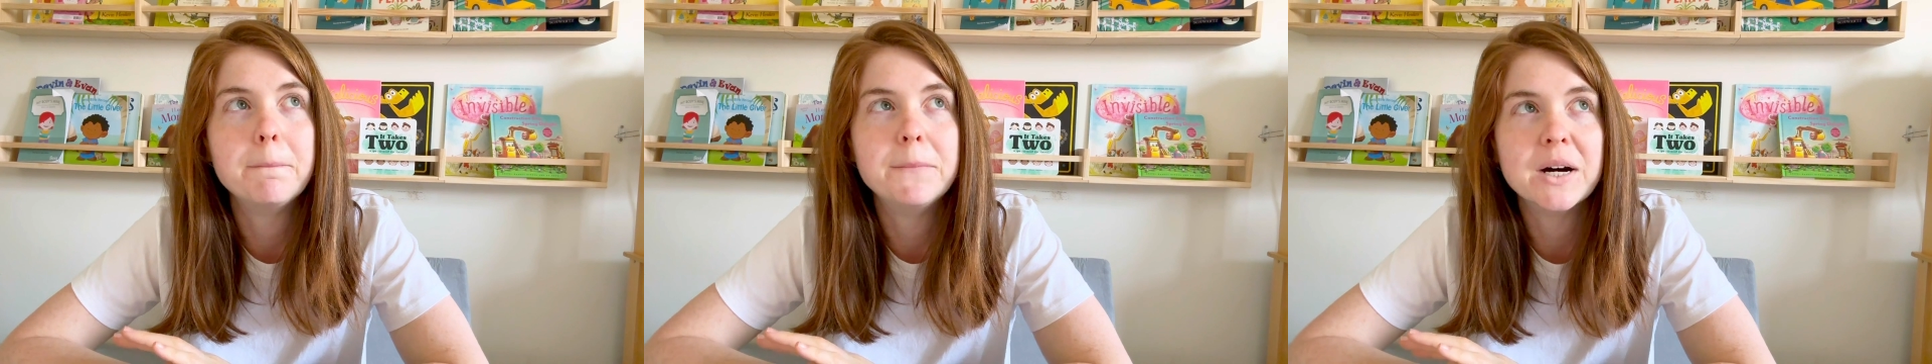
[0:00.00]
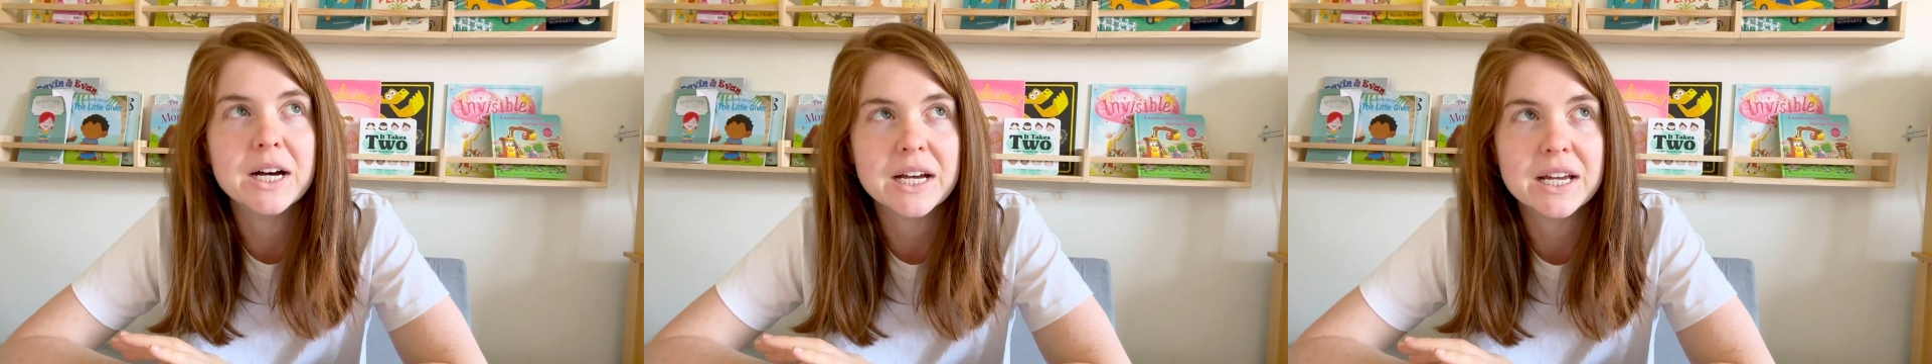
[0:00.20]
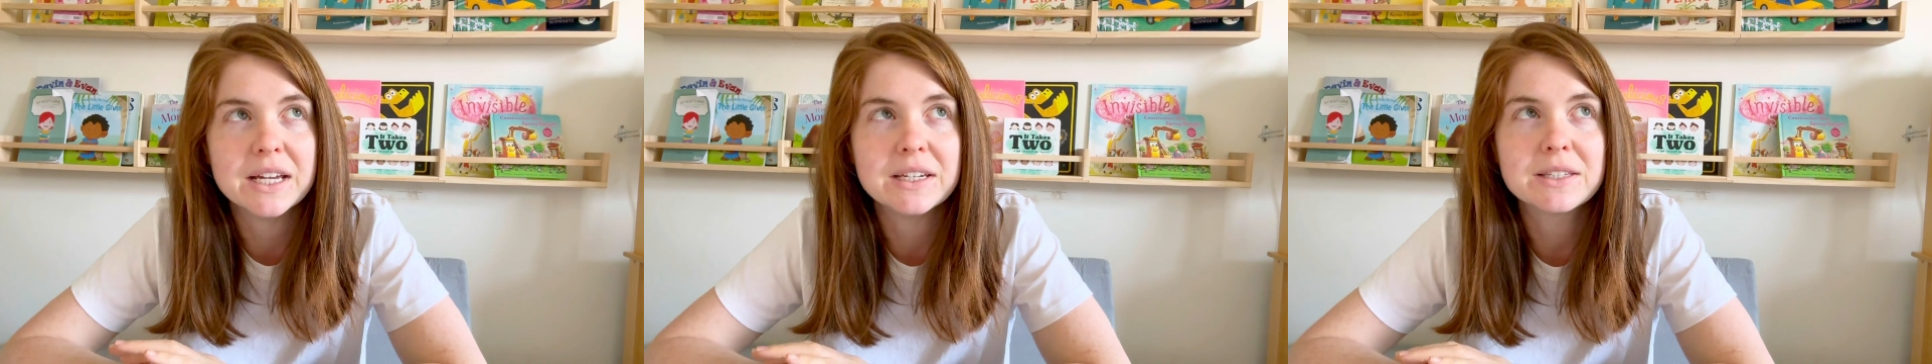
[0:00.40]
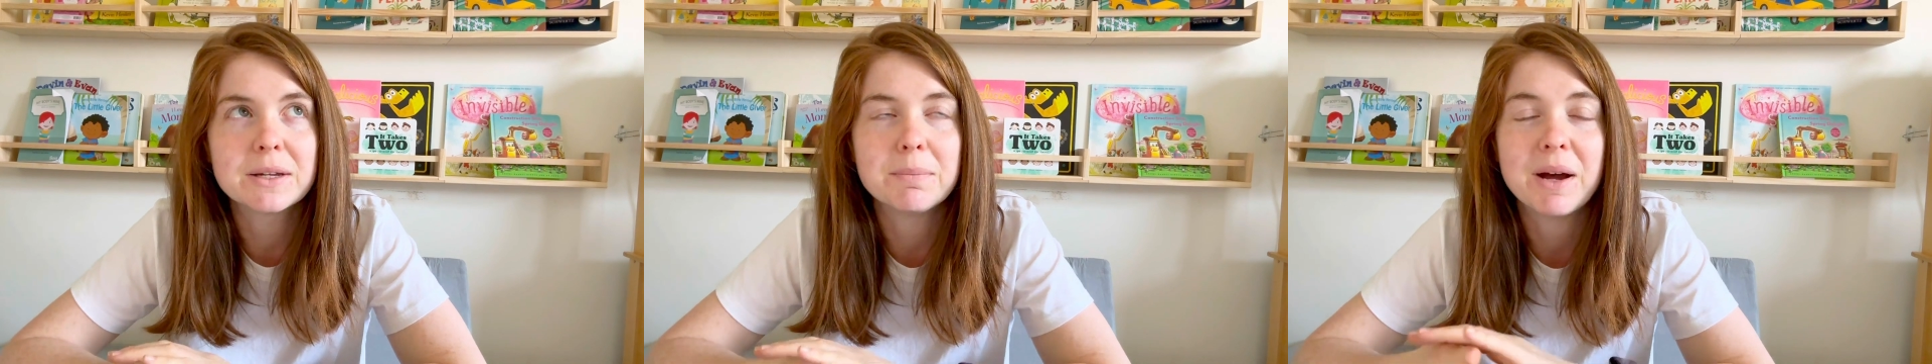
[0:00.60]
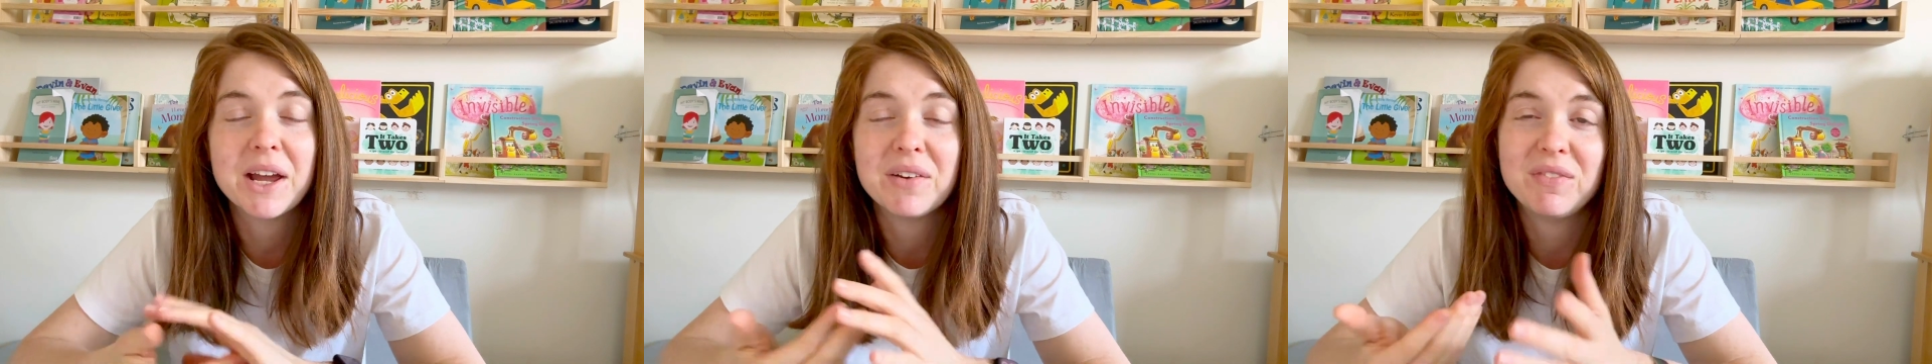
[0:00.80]
but
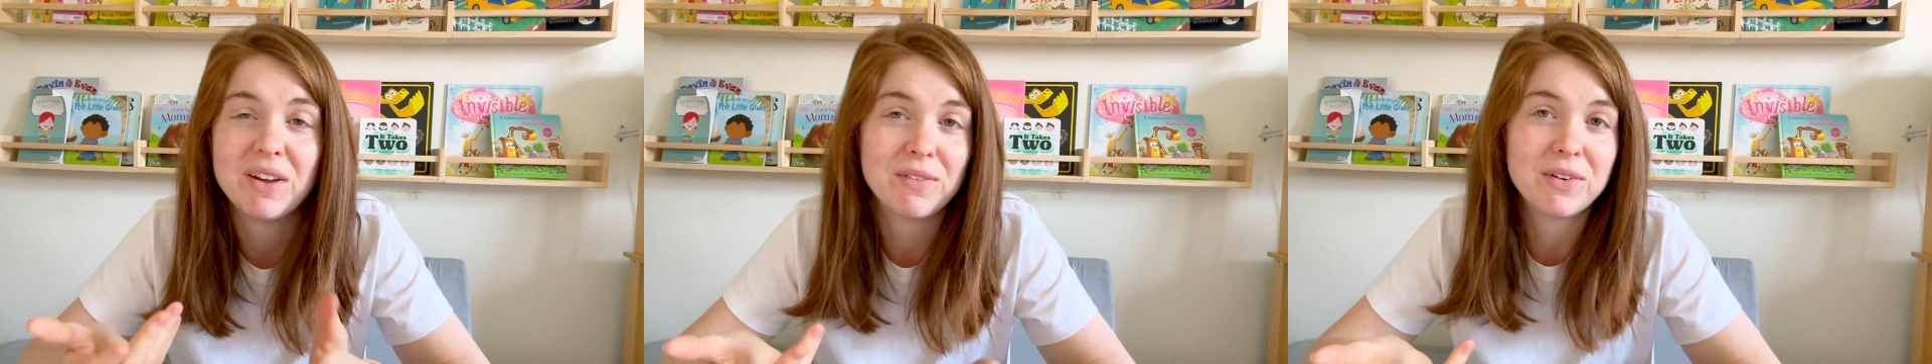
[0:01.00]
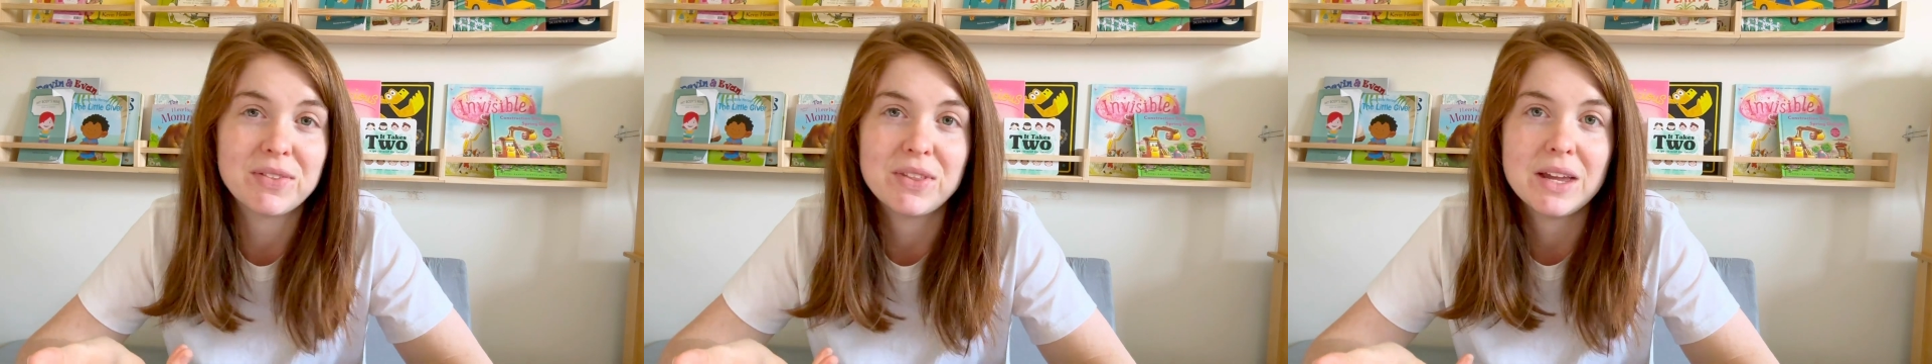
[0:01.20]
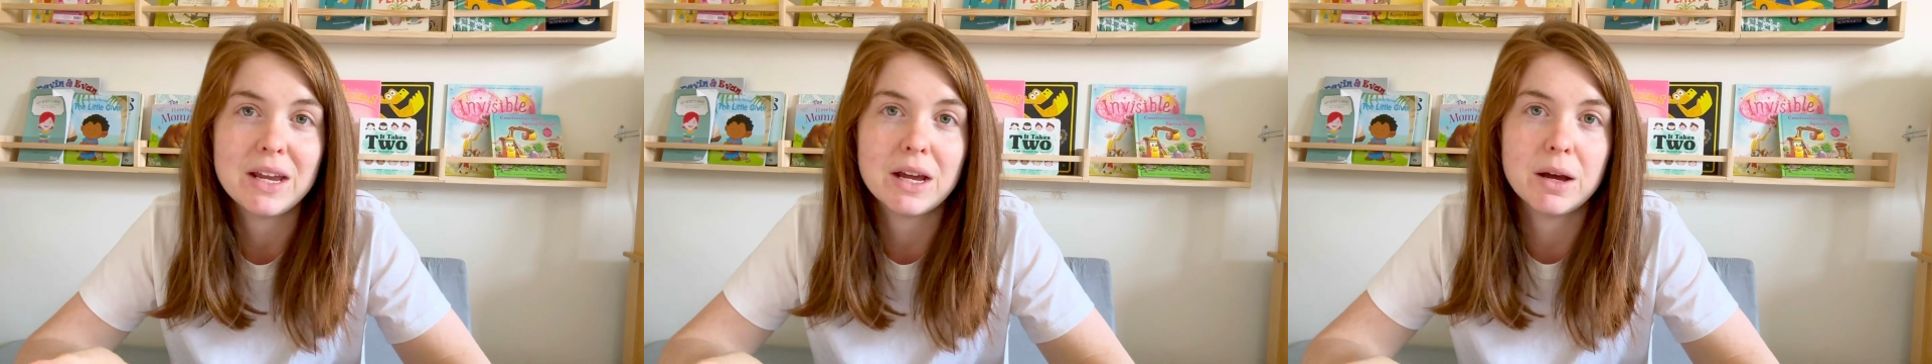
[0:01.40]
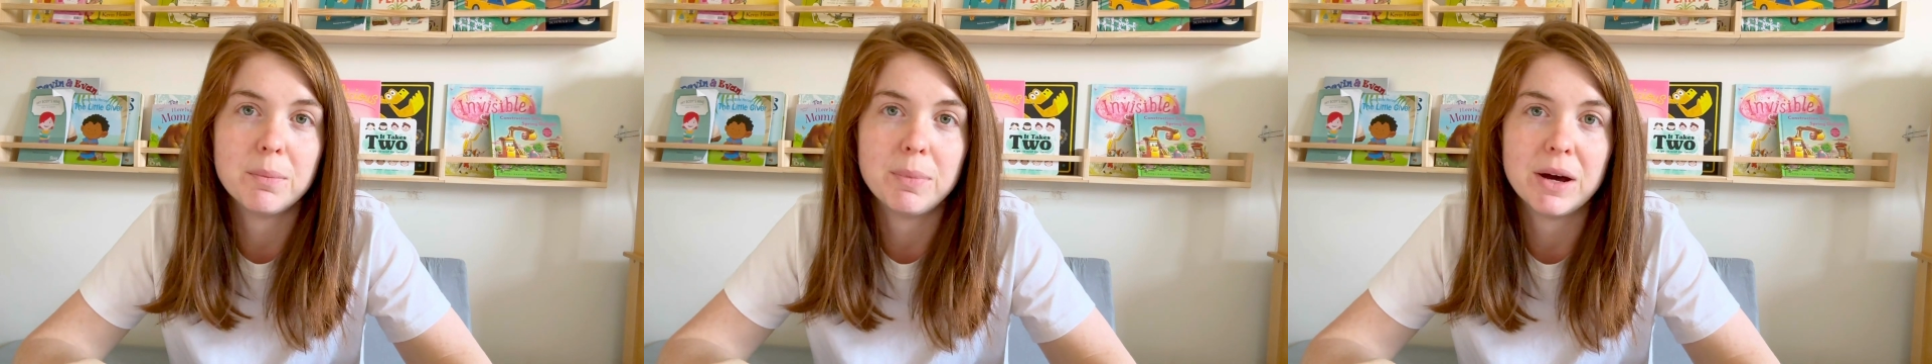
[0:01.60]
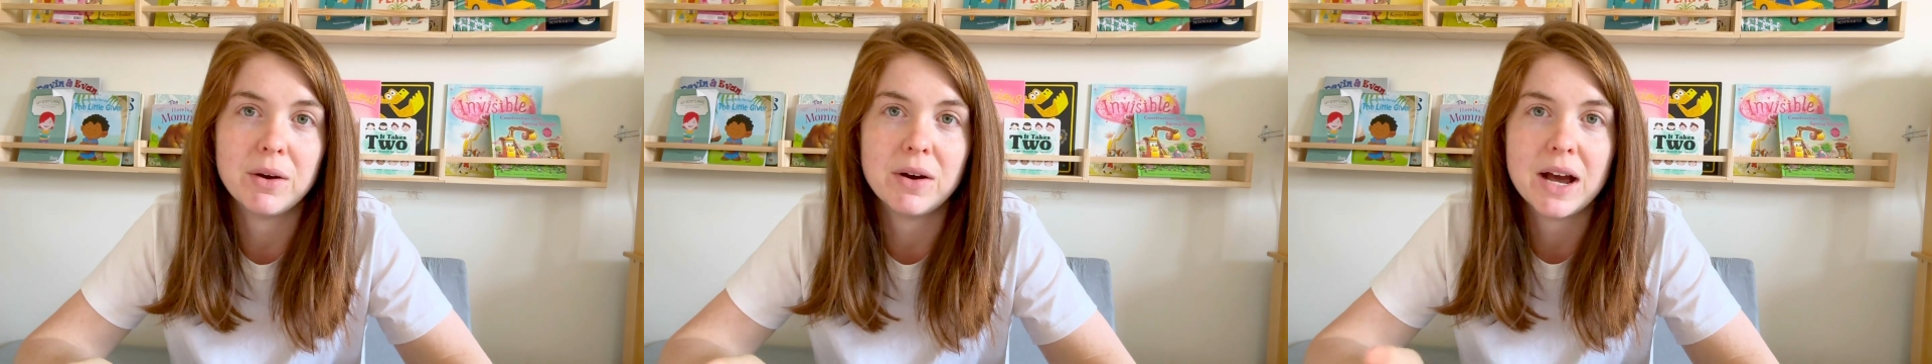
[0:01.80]
my favorite thing
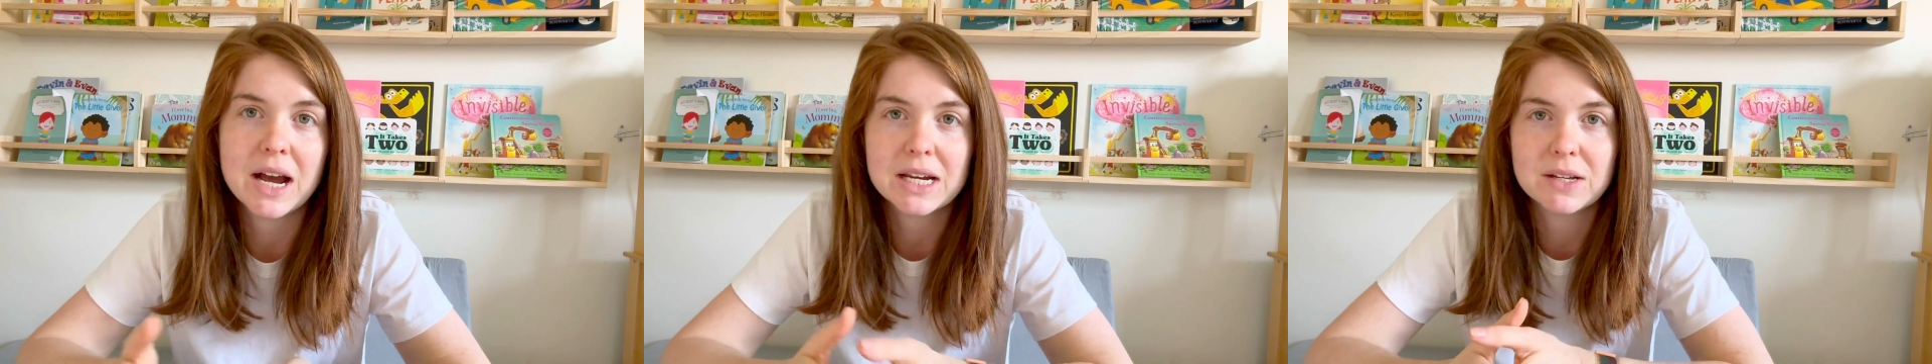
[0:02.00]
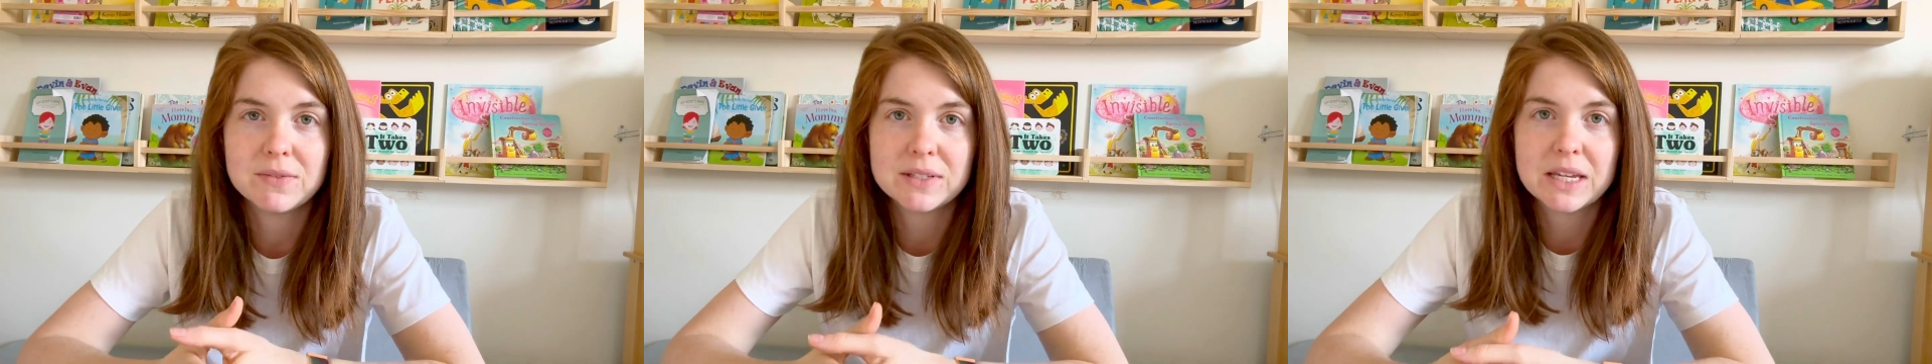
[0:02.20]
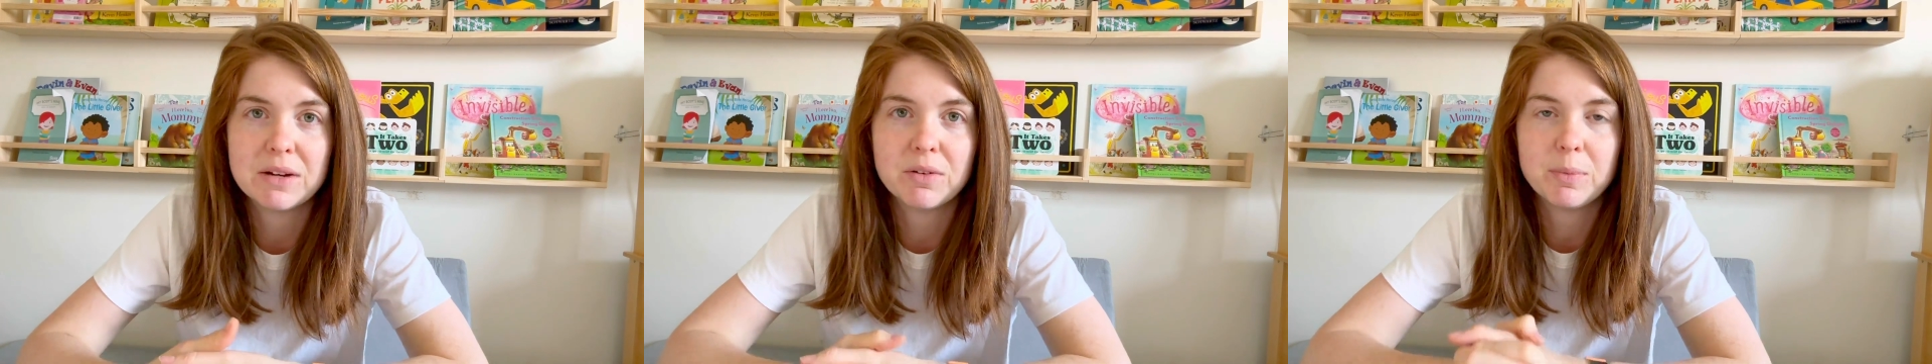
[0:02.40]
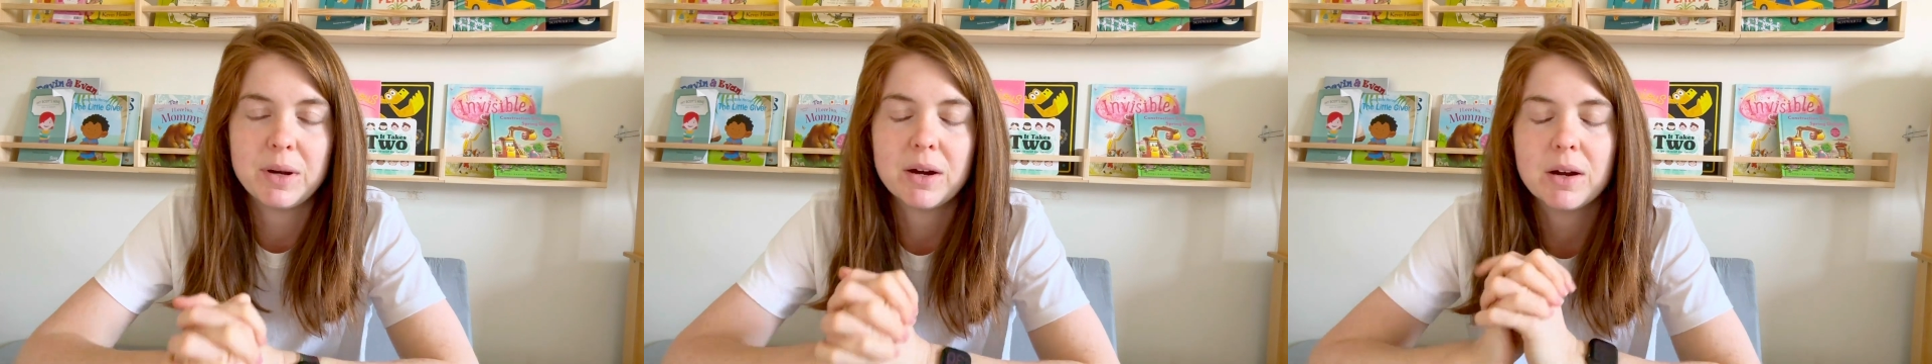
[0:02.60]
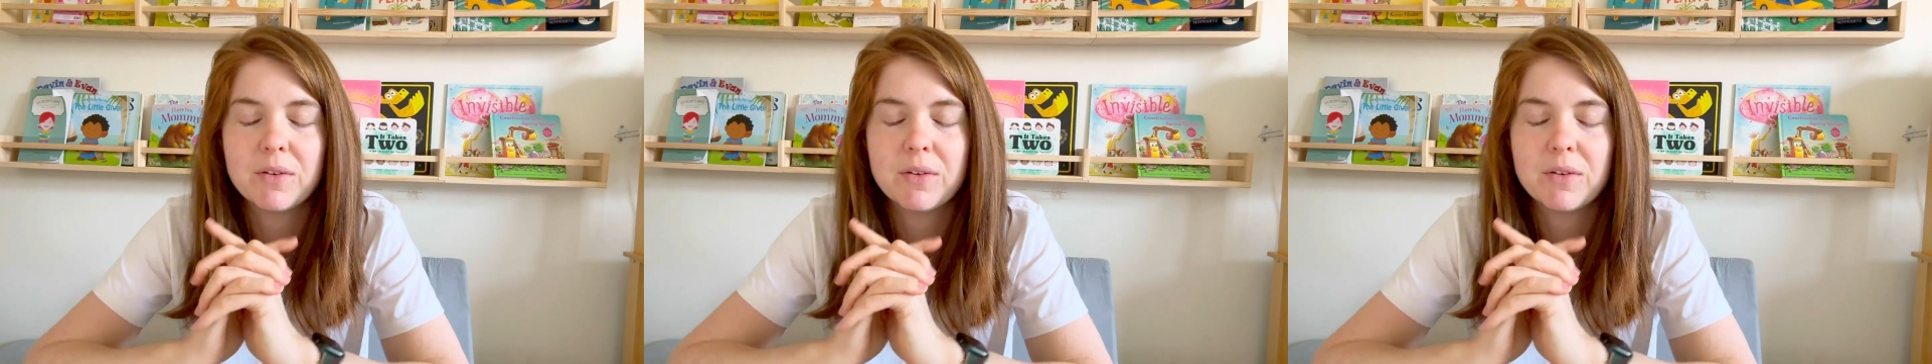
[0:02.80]
about Active Skin Repair,